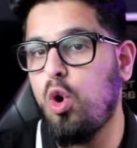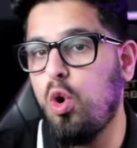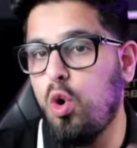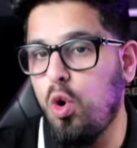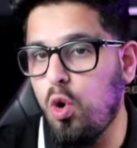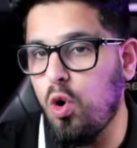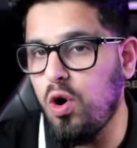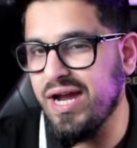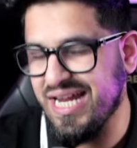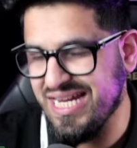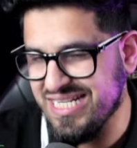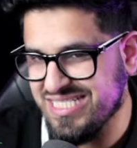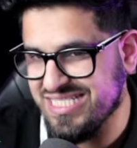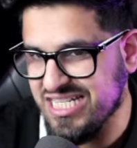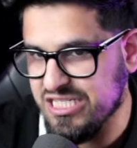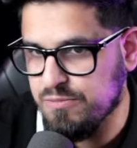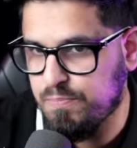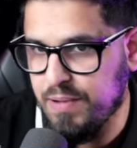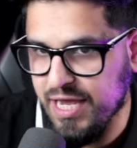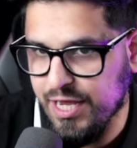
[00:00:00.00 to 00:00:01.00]
Or is
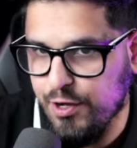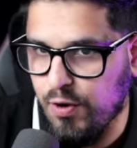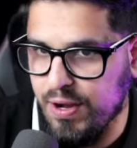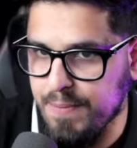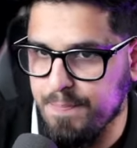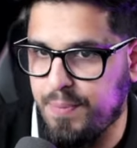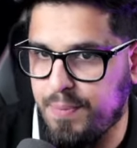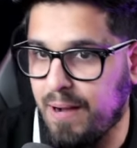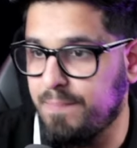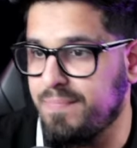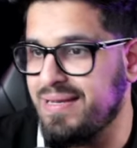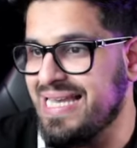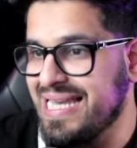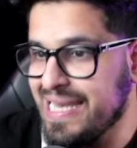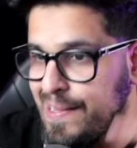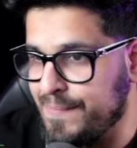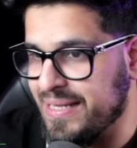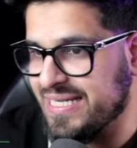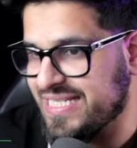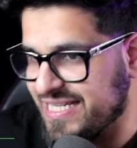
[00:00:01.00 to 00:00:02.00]
this Bitcoin pump
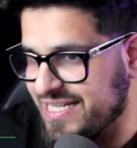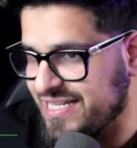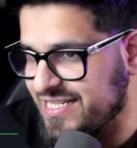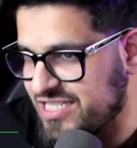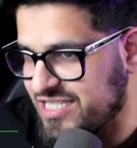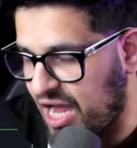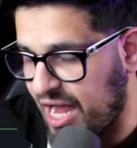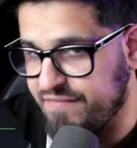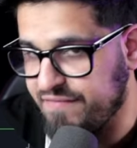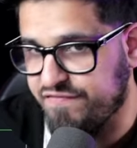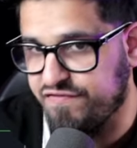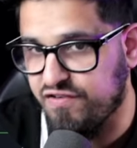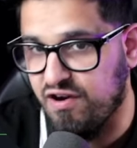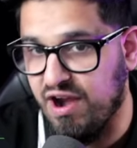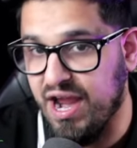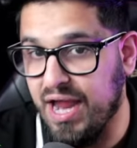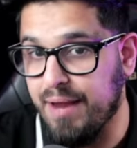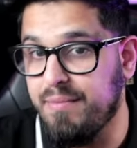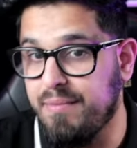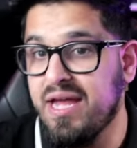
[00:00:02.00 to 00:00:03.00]
limited in time
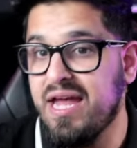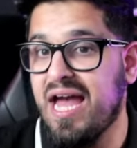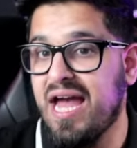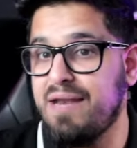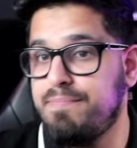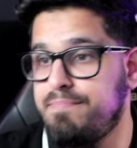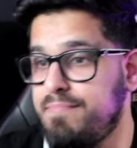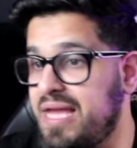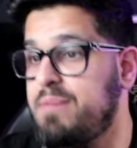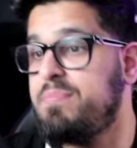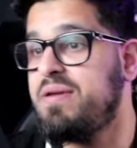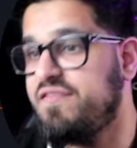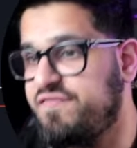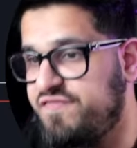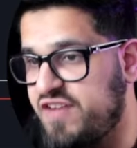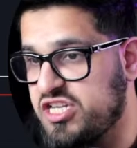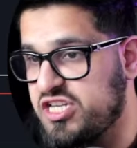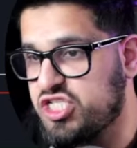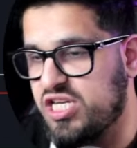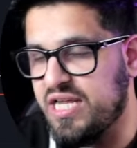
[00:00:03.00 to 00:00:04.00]
frame and maybe
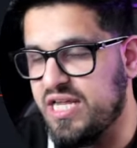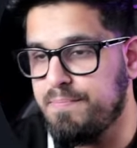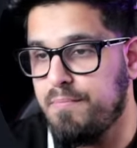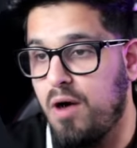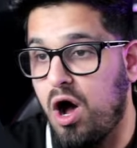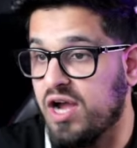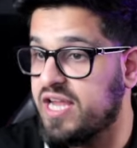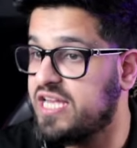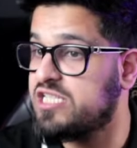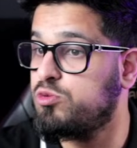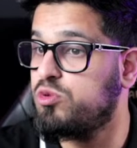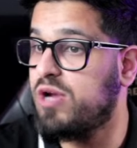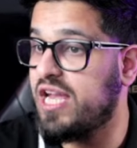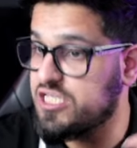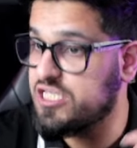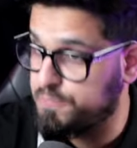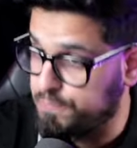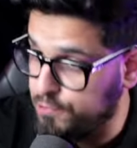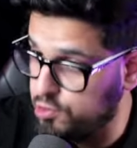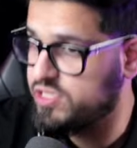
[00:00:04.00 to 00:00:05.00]
eventually markets will
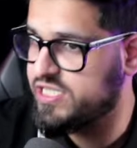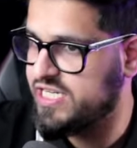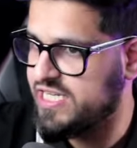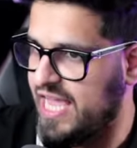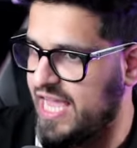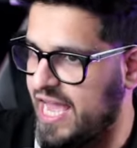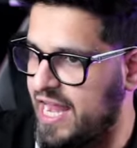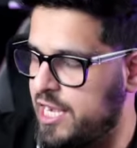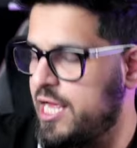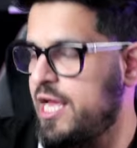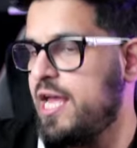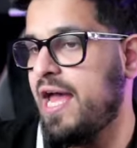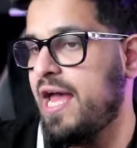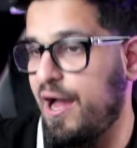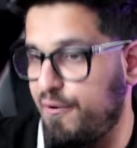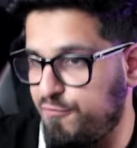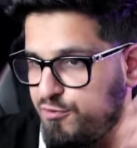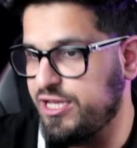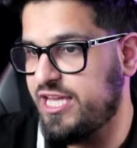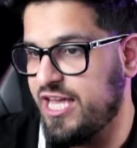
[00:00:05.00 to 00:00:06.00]
get spooked again
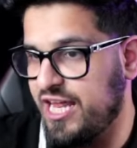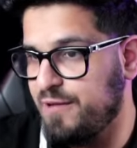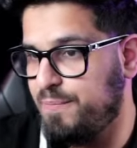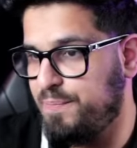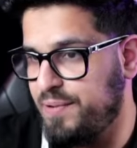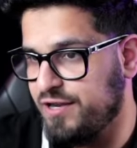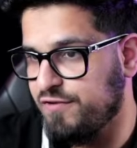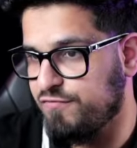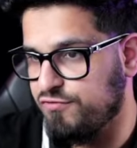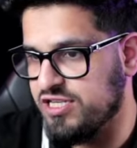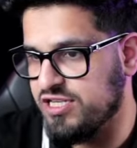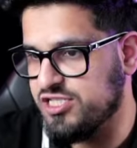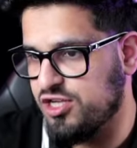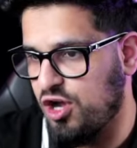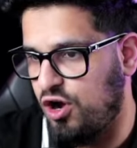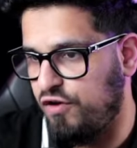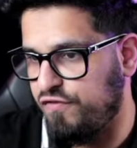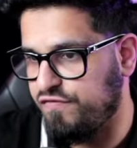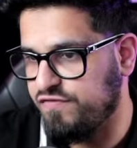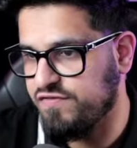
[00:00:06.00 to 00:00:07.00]
and we get a bit of risk
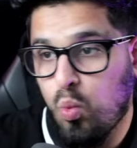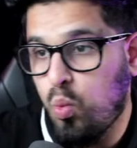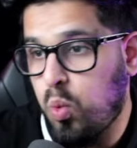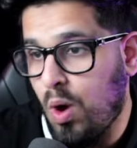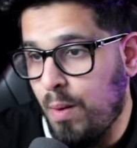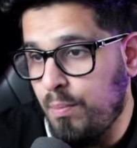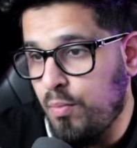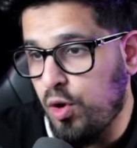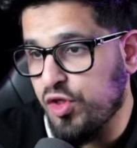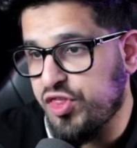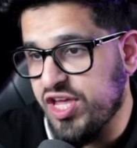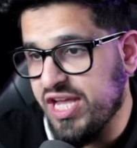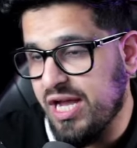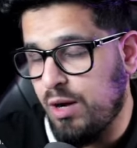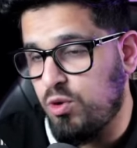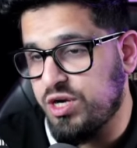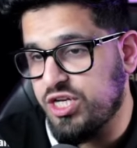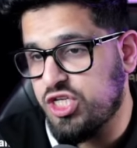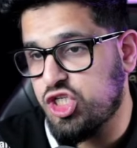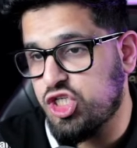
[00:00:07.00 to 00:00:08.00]
off? One more thing I
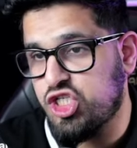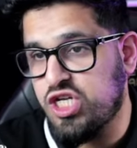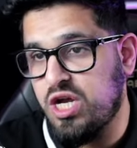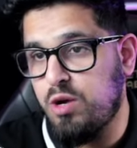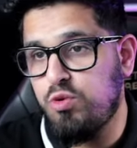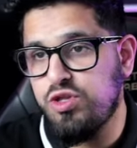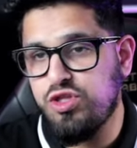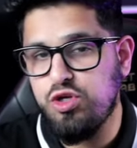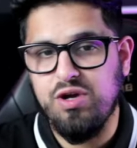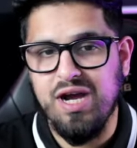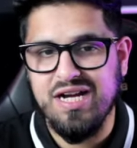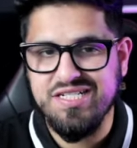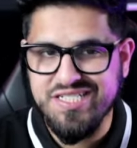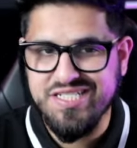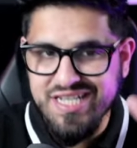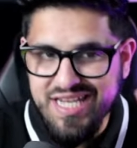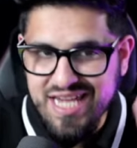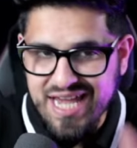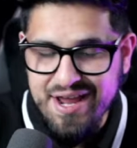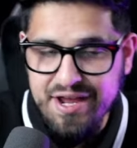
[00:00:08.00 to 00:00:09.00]
wanted to share with you guys,
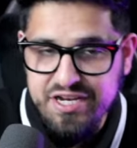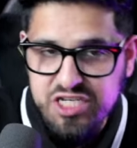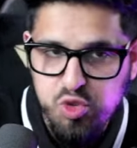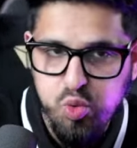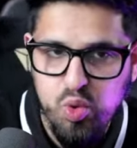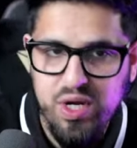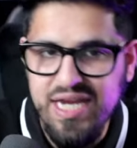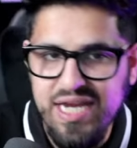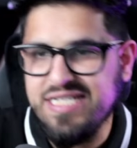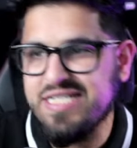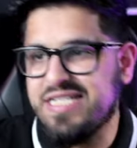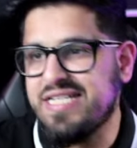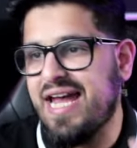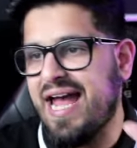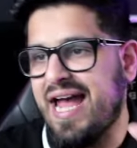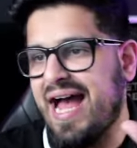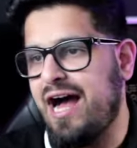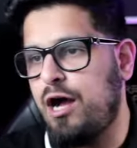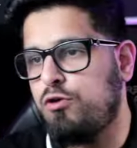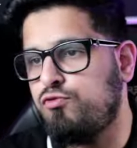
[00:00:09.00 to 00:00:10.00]
and again, I tweeted it
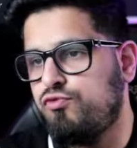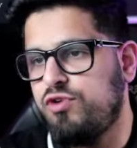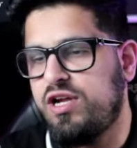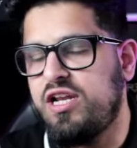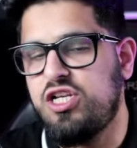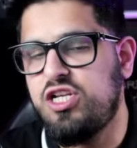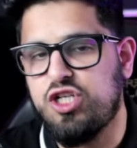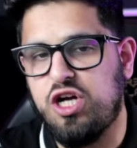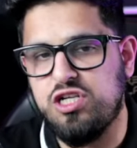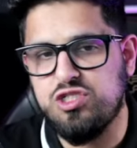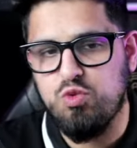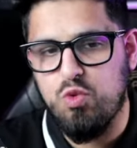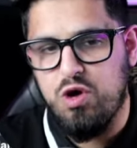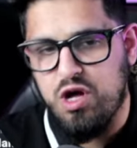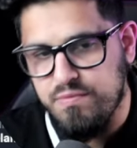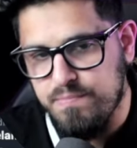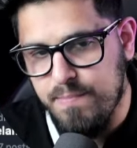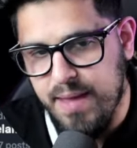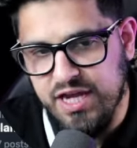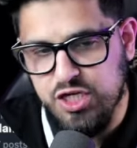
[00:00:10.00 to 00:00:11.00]
at
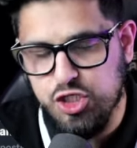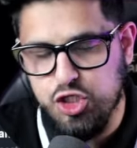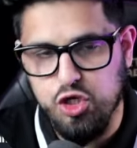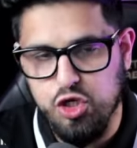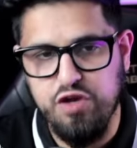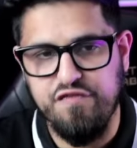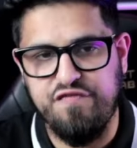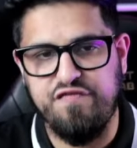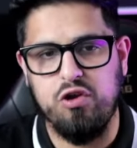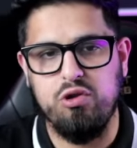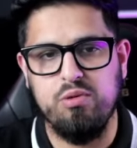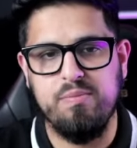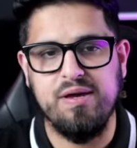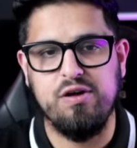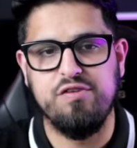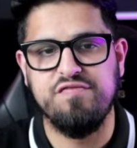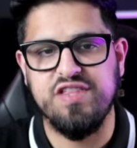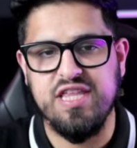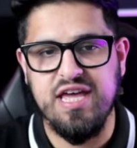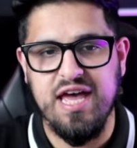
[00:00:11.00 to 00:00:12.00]
Ijaz1, make sure you're following me
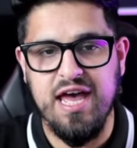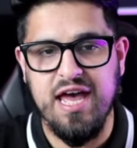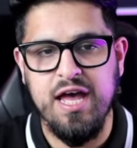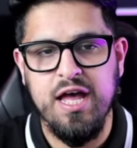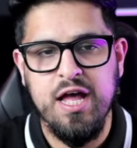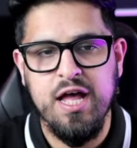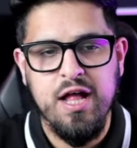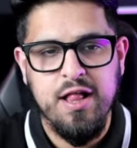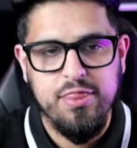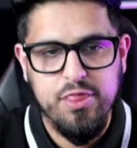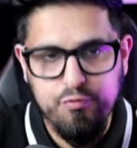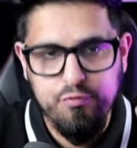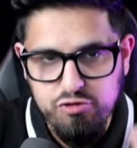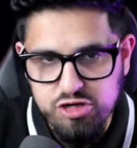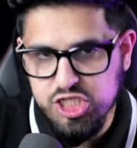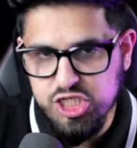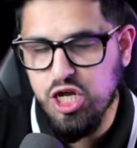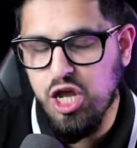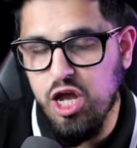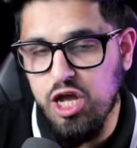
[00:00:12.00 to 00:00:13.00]
over there. The
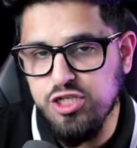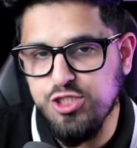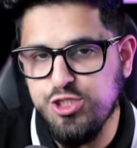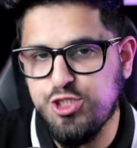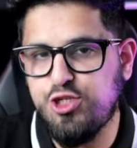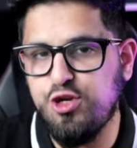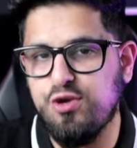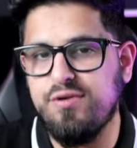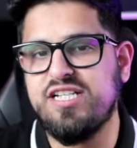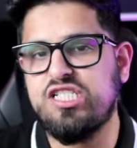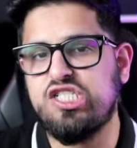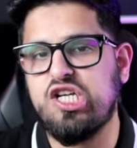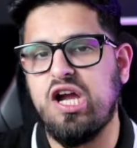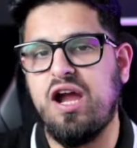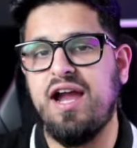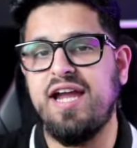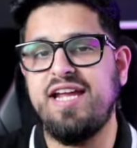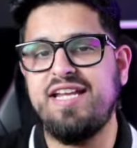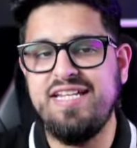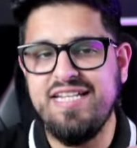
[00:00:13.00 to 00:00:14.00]
returns during
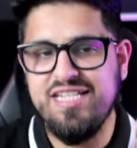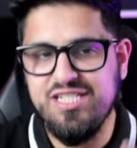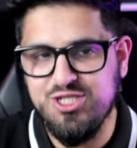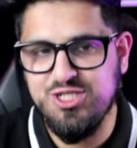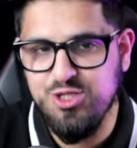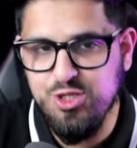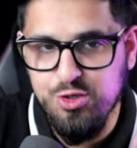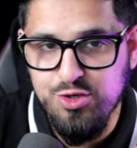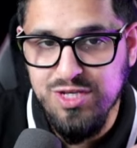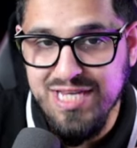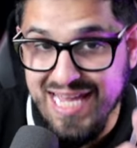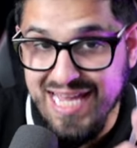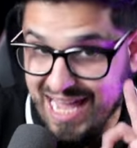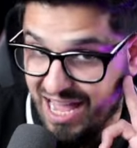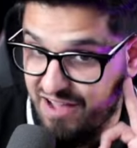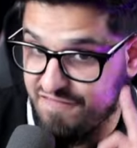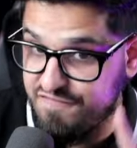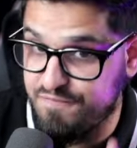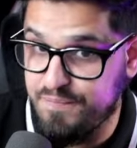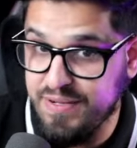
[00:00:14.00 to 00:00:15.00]
Chinese New Year
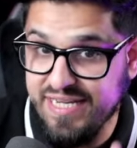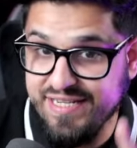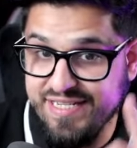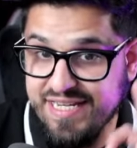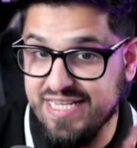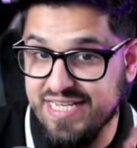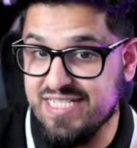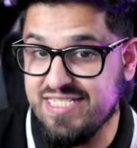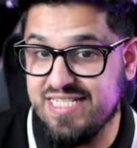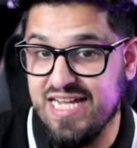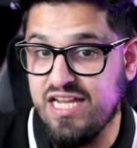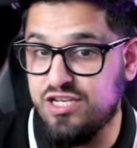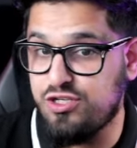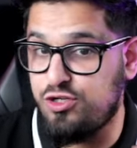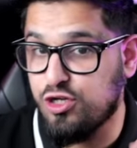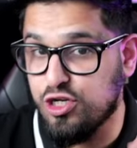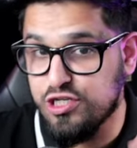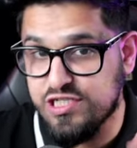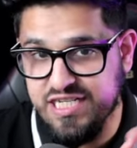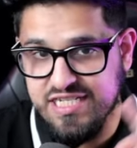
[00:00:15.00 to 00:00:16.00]
have been insane. You
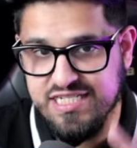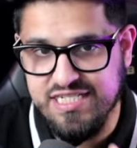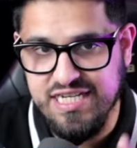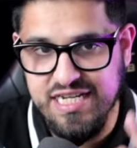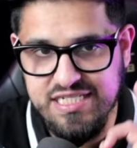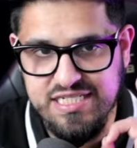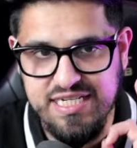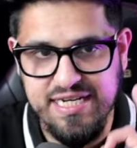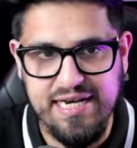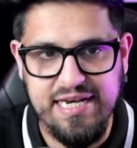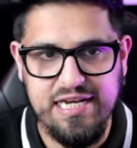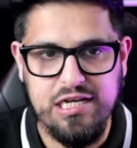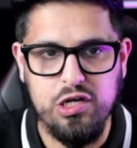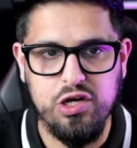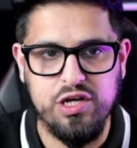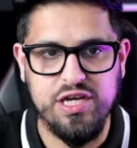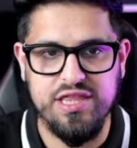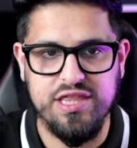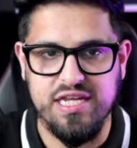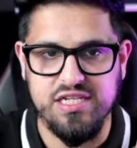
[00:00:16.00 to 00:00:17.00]
can statistically
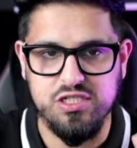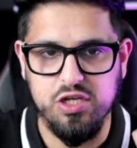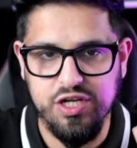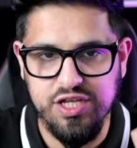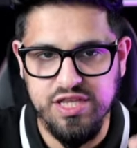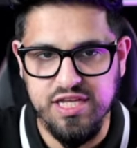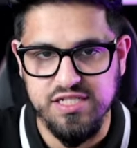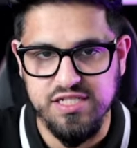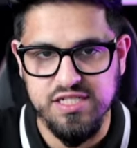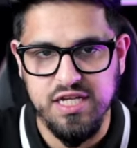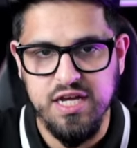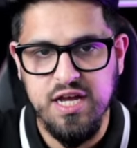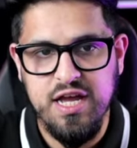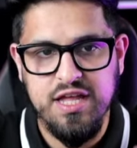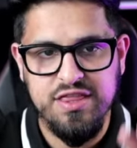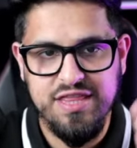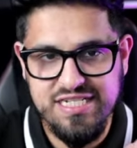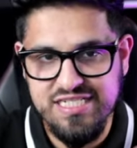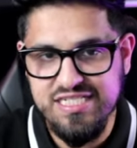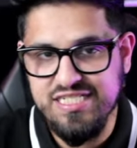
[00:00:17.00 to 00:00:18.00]
look at this. Look at this.
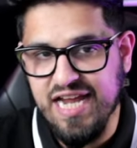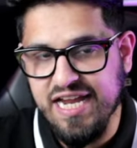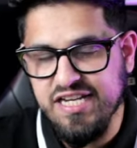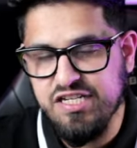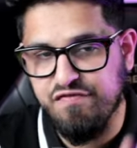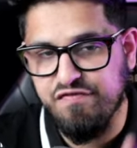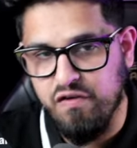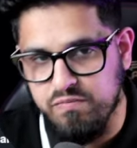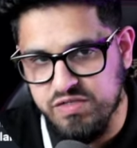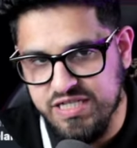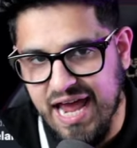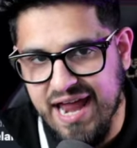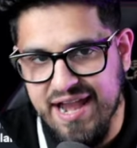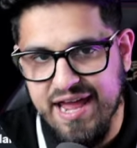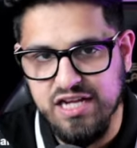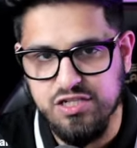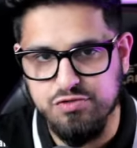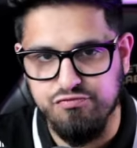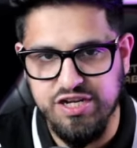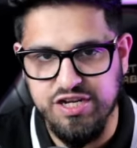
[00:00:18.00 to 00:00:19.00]
This is data from
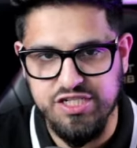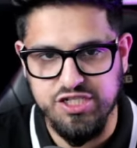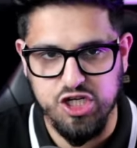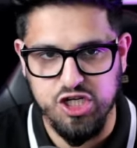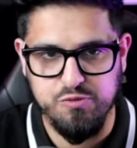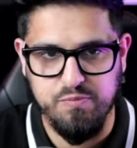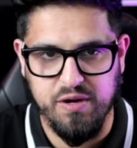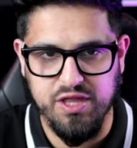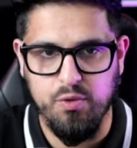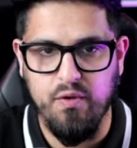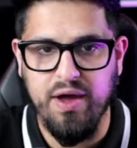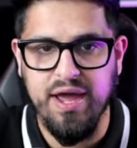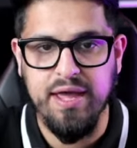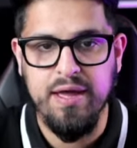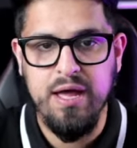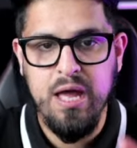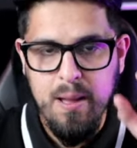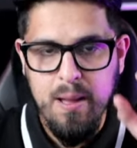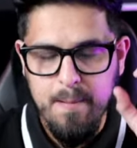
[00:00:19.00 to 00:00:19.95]
10x Research, by the way.